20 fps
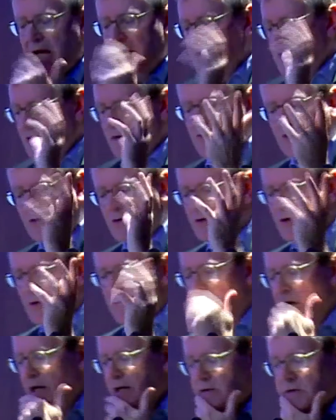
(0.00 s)
So you could
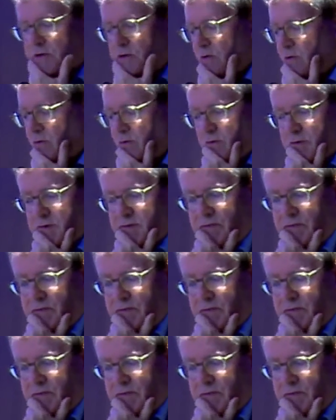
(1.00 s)
combine the two thoughts